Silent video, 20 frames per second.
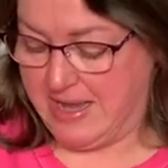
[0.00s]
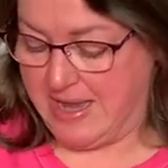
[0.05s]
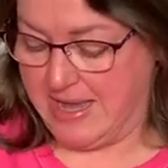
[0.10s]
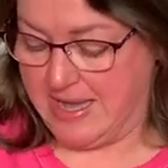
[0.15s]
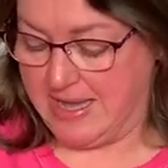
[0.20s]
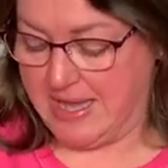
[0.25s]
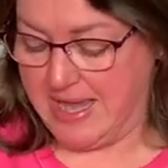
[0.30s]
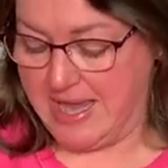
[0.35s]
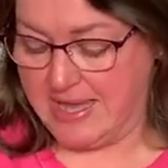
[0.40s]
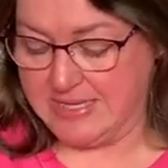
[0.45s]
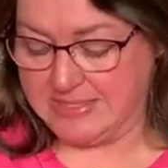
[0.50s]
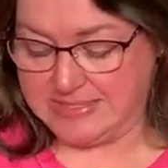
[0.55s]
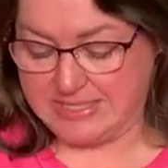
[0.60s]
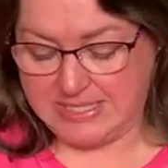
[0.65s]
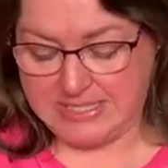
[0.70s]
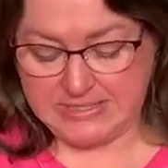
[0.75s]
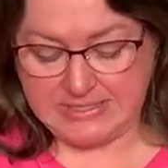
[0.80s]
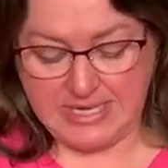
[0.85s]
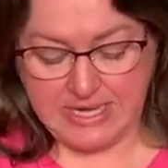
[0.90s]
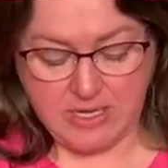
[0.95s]
And again, it's
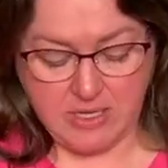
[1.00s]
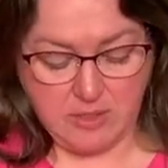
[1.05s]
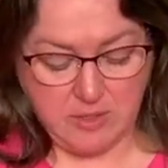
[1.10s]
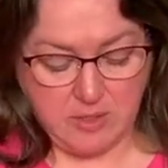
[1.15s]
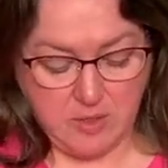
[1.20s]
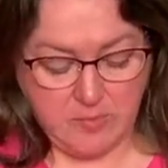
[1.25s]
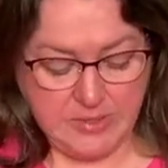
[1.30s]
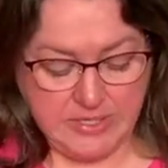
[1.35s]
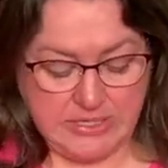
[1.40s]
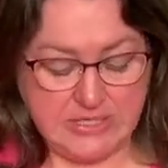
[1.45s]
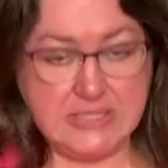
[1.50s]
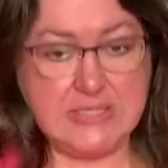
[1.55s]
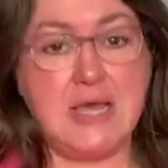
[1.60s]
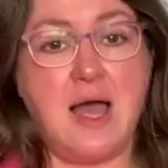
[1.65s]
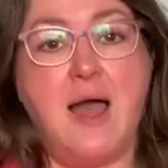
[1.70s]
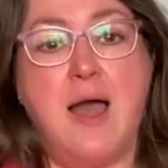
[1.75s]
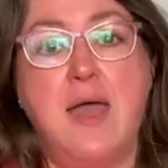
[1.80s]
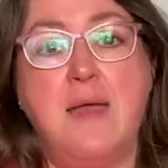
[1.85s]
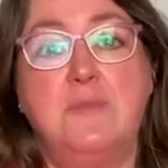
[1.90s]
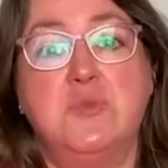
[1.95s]
going to take a little bit of
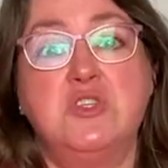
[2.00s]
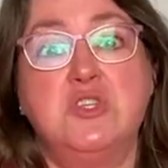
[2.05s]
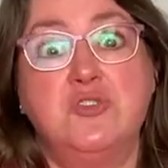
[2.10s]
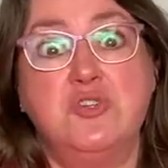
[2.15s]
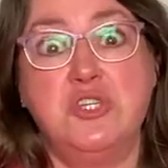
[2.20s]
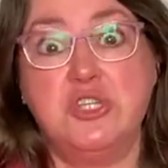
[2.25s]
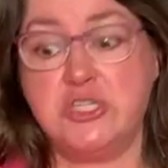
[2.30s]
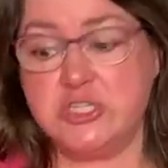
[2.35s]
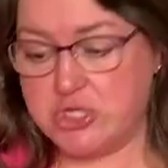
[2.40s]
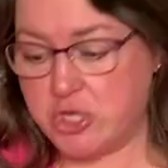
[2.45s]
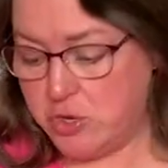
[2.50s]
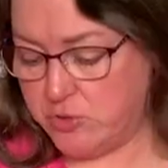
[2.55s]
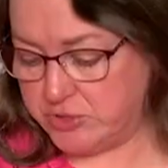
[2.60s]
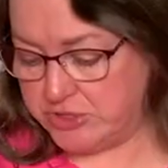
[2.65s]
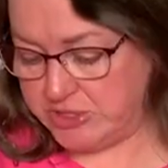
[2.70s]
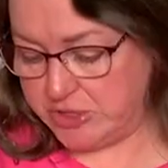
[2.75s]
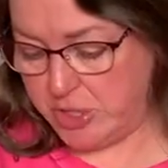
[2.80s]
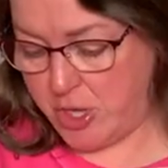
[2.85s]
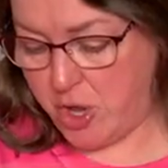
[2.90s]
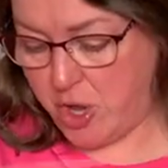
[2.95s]
time, so just go
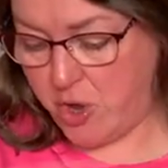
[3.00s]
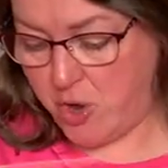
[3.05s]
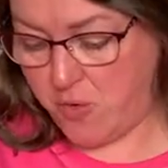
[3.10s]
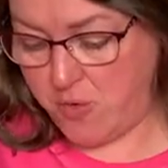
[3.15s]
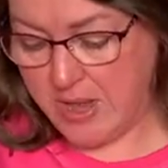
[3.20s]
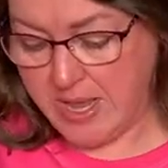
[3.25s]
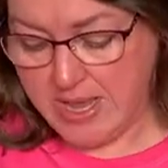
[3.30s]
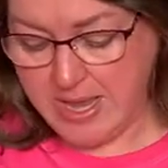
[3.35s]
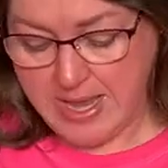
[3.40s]
slow.